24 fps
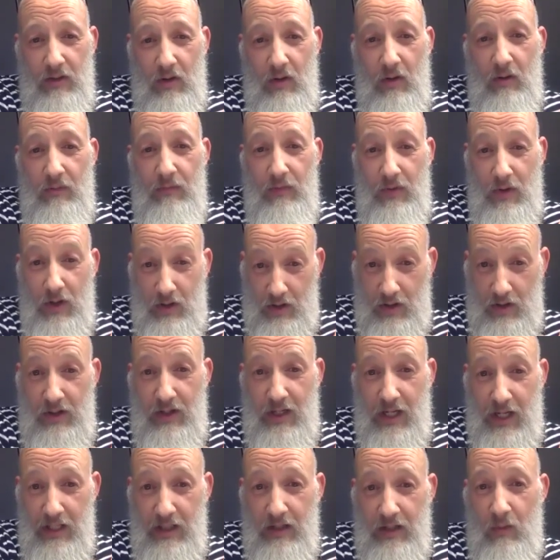of
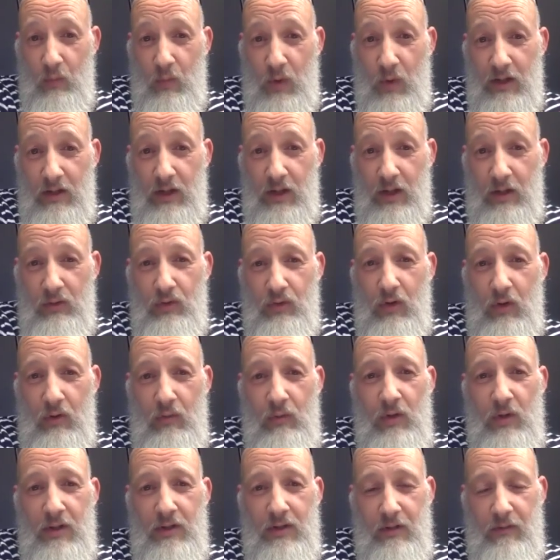learning and we're the
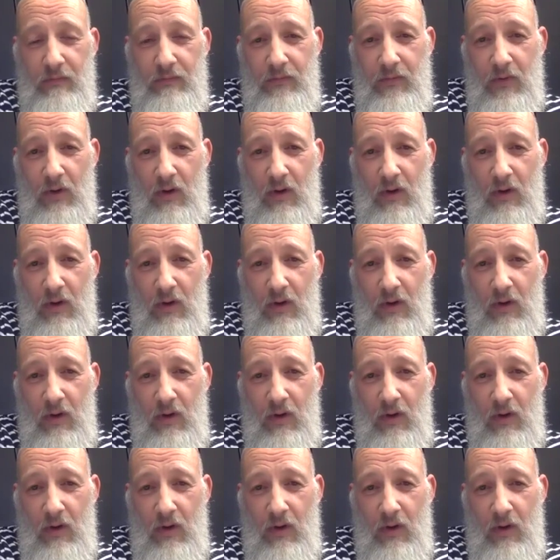controllers of